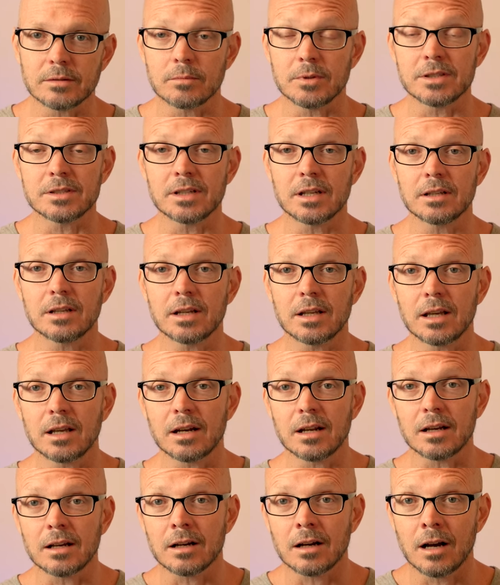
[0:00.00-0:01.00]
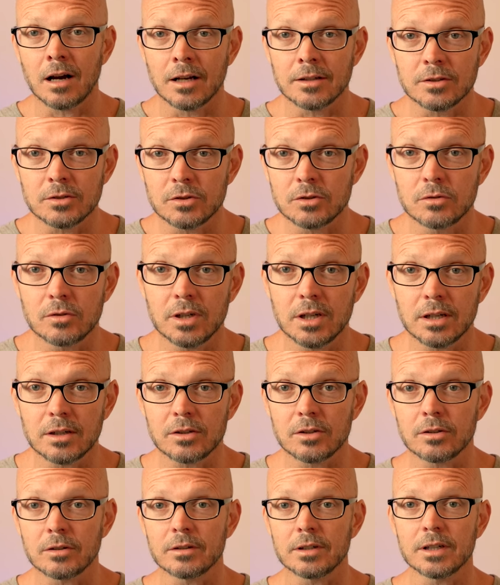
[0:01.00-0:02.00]
I'm going to say that again. It causes you to get
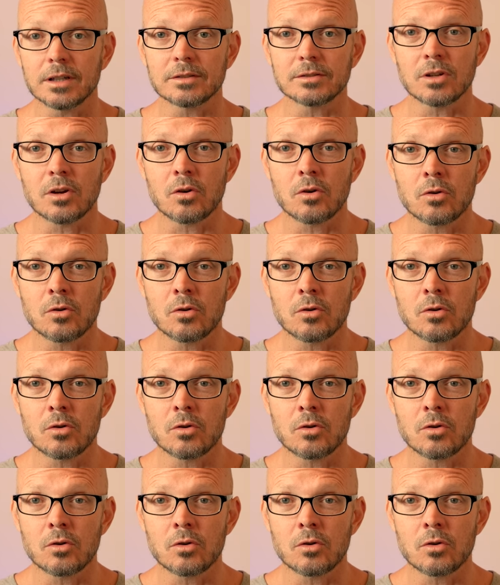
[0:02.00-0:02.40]
curious.